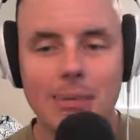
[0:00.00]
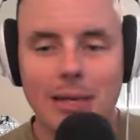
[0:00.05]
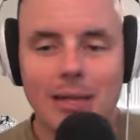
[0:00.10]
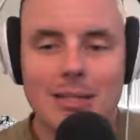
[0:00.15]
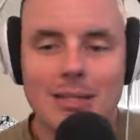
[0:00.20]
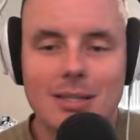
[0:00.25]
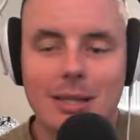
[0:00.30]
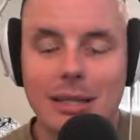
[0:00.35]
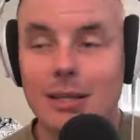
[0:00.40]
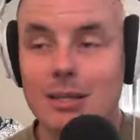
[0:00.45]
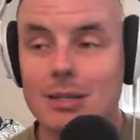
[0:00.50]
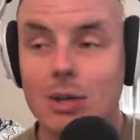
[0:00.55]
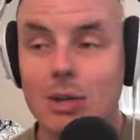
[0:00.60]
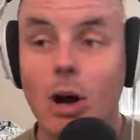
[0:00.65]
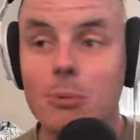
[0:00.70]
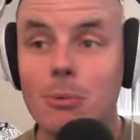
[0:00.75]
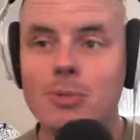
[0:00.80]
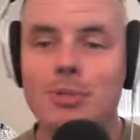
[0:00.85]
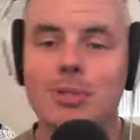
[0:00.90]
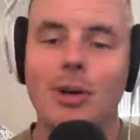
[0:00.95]
I guess like because
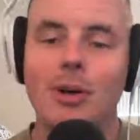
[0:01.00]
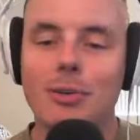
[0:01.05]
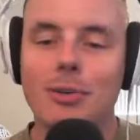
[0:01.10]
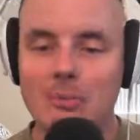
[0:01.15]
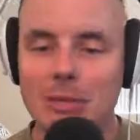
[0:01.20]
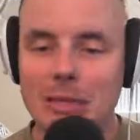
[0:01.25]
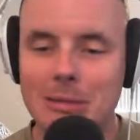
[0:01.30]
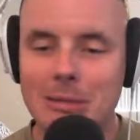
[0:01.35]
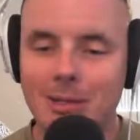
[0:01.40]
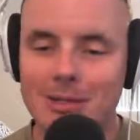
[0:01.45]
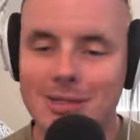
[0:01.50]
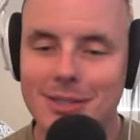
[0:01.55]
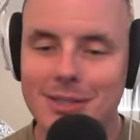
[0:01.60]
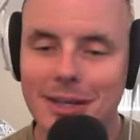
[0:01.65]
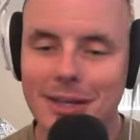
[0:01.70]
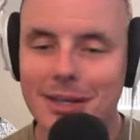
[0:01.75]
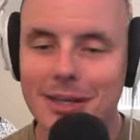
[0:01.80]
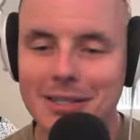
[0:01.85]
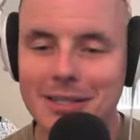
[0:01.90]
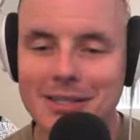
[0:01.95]
almost all their meatballs had
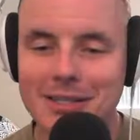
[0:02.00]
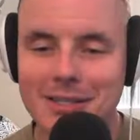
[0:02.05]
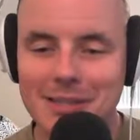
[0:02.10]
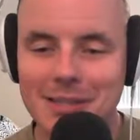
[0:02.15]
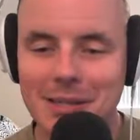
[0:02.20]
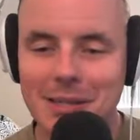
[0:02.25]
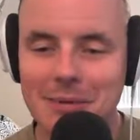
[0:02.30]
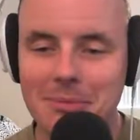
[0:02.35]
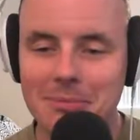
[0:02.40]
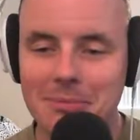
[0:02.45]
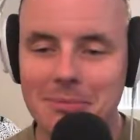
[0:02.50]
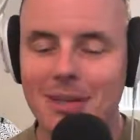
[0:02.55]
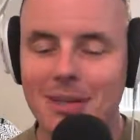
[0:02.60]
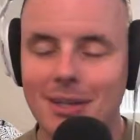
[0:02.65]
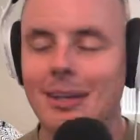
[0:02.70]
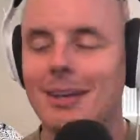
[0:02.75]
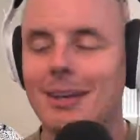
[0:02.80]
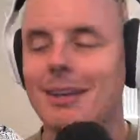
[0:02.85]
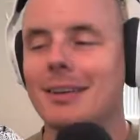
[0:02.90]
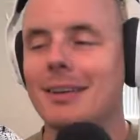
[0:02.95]
onions in them.
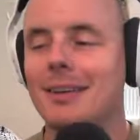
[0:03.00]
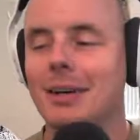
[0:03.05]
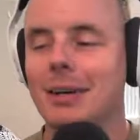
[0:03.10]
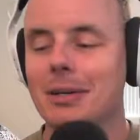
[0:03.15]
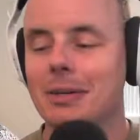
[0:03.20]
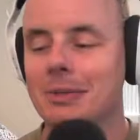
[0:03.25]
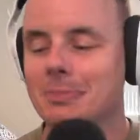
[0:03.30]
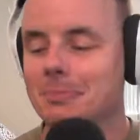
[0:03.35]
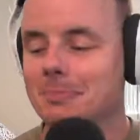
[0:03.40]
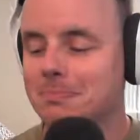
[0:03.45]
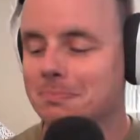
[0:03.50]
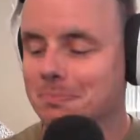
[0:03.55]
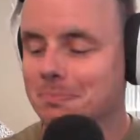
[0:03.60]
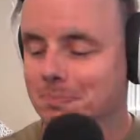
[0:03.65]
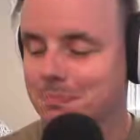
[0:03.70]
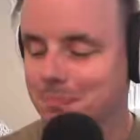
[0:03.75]
Um,